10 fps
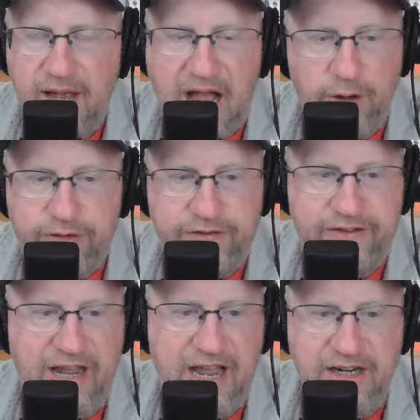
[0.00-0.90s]

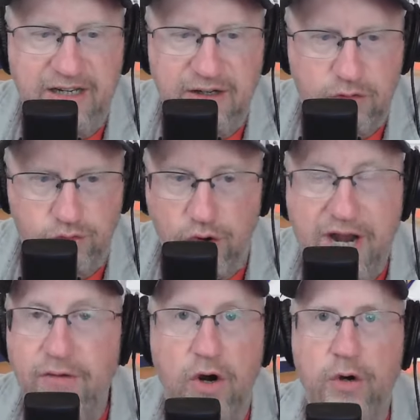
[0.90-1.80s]
Outstanding.
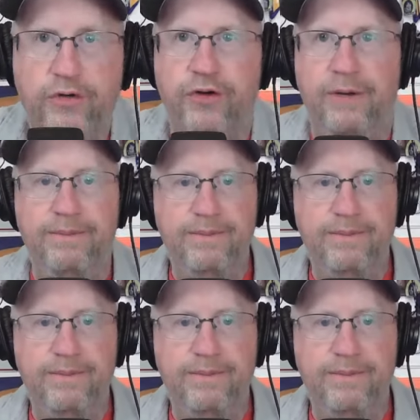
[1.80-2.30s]
Great road trip.